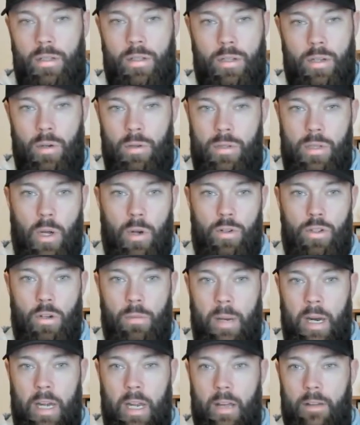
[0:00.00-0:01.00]
do social
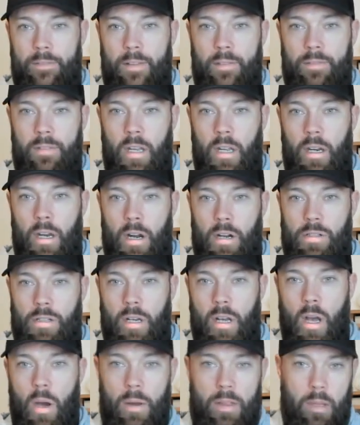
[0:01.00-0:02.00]
media 15 years
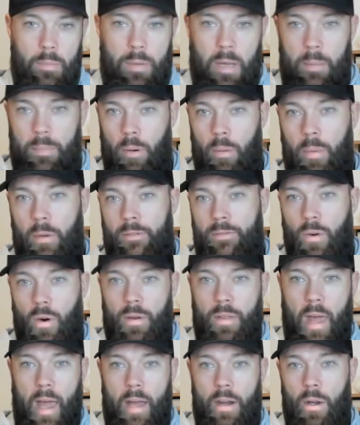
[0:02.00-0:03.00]
ago, and the people
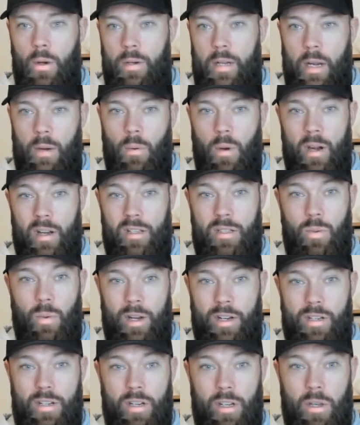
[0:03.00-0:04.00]
before that who didn't want to
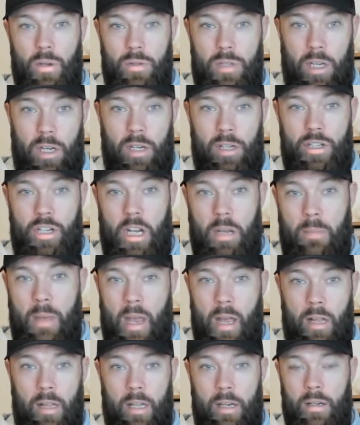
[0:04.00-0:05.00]
switch to using
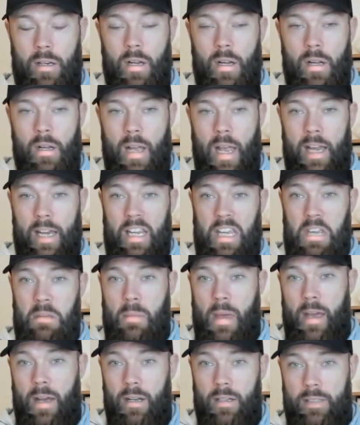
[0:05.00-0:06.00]
Gmail and
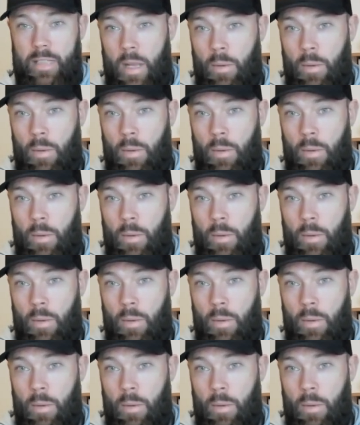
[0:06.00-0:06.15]
emails.